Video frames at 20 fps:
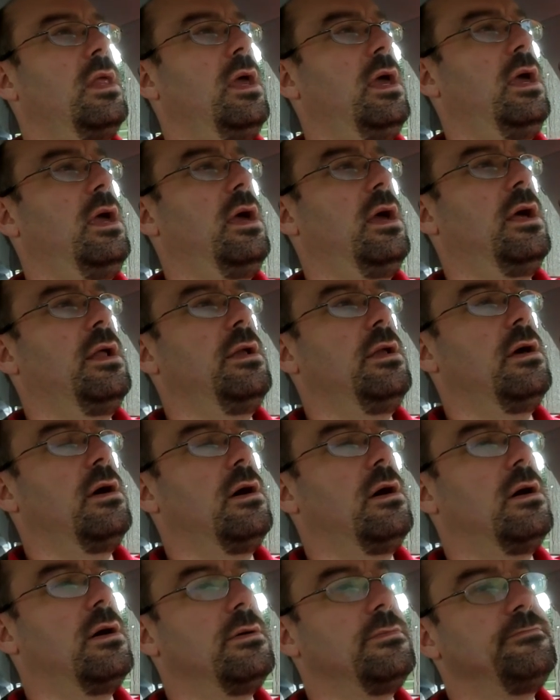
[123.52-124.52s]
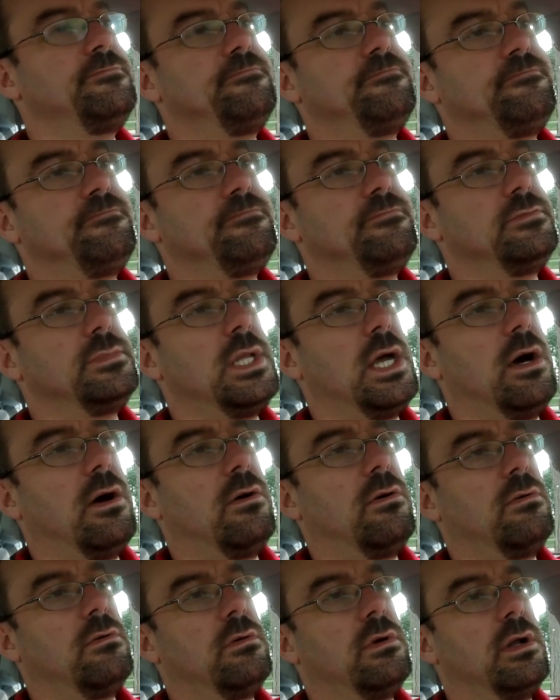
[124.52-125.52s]
And uh,
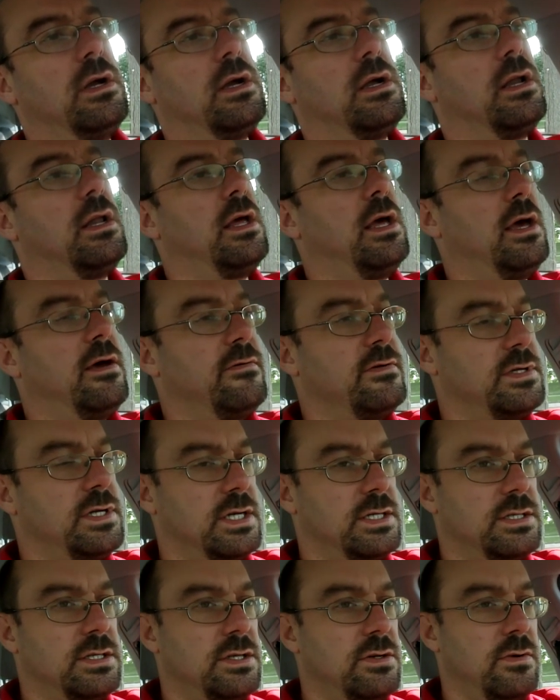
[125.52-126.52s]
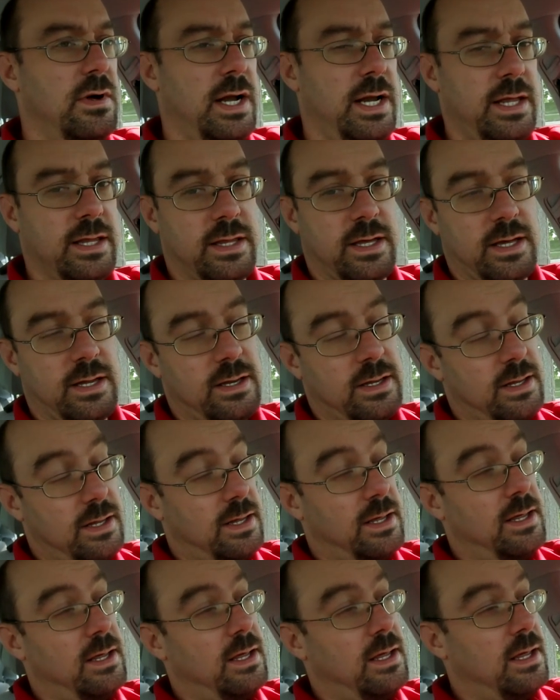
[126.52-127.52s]
now we're not going to have a chance to do any of
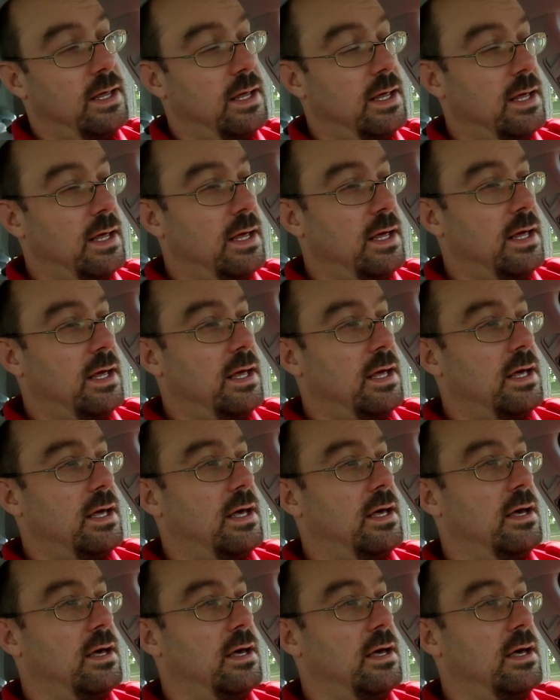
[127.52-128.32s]
that.